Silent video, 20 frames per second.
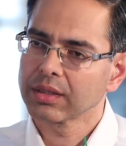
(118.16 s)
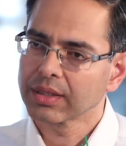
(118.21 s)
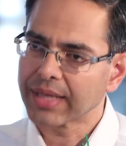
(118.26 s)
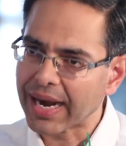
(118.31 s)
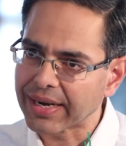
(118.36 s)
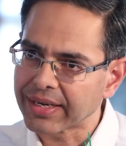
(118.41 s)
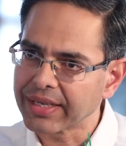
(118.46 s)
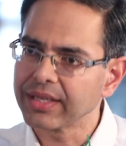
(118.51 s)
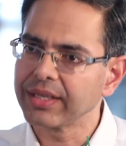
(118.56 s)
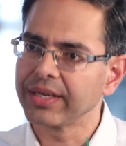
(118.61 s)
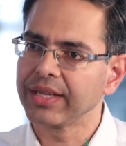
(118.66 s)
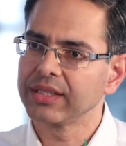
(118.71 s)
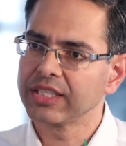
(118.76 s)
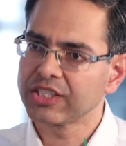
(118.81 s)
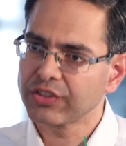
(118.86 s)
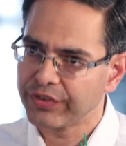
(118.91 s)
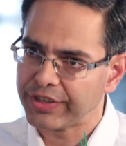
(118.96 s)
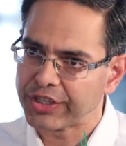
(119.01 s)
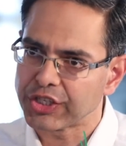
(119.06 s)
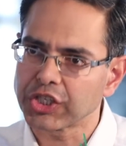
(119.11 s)
category,
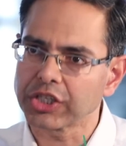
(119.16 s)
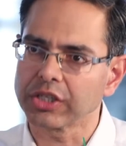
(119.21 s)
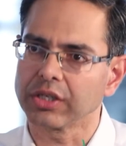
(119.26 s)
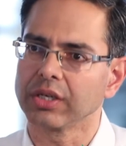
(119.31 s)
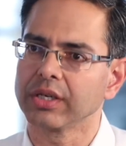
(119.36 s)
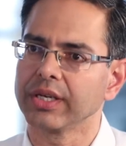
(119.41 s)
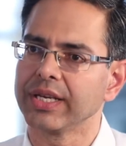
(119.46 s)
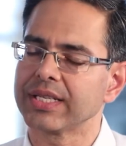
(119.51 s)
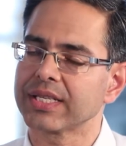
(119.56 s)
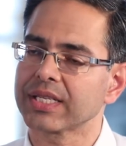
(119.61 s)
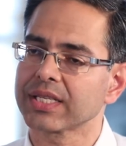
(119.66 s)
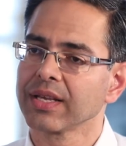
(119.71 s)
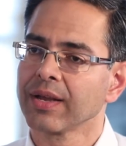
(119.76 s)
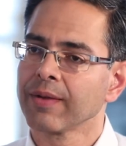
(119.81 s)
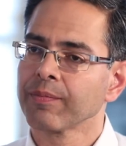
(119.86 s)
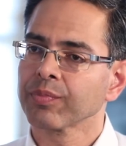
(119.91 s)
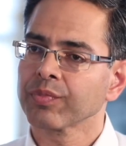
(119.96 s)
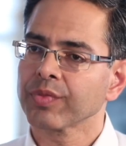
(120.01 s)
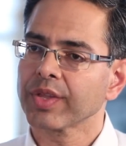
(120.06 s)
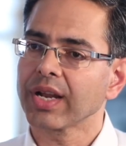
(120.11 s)
this feature, is
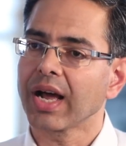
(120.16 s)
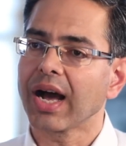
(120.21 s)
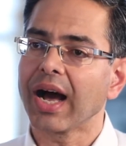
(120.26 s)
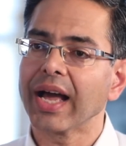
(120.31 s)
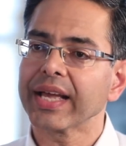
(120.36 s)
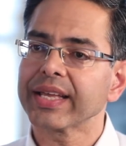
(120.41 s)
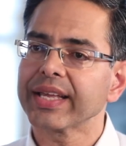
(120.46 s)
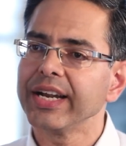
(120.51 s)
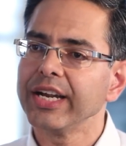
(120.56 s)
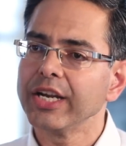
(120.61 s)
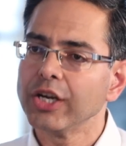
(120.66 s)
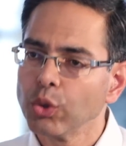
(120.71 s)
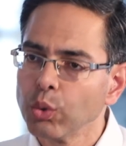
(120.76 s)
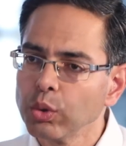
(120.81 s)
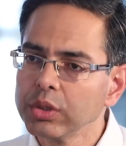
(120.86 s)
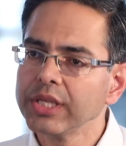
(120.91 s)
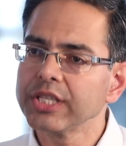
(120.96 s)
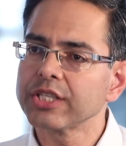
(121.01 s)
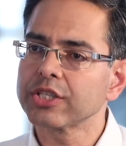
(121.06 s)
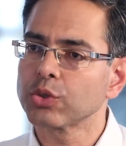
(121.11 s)
that I can
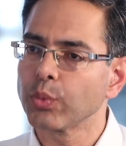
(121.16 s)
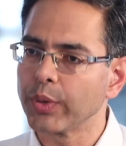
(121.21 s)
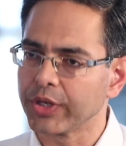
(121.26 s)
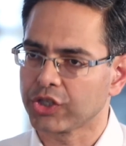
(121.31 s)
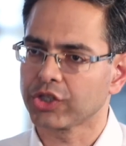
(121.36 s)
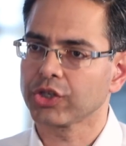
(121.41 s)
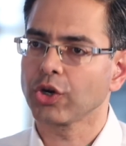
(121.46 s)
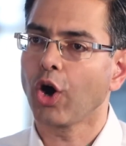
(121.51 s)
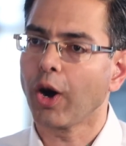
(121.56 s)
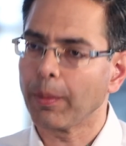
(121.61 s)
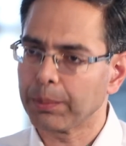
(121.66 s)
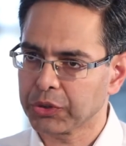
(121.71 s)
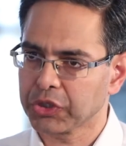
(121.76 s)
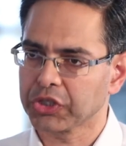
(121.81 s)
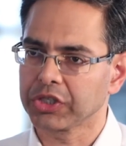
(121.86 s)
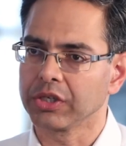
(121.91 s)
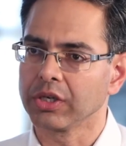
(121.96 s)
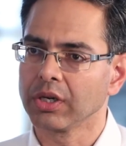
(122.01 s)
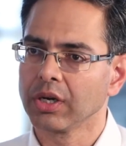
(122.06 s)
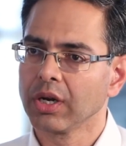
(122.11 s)
do this switch
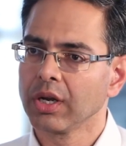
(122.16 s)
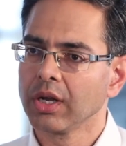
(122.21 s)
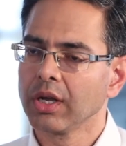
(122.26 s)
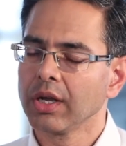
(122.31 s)
option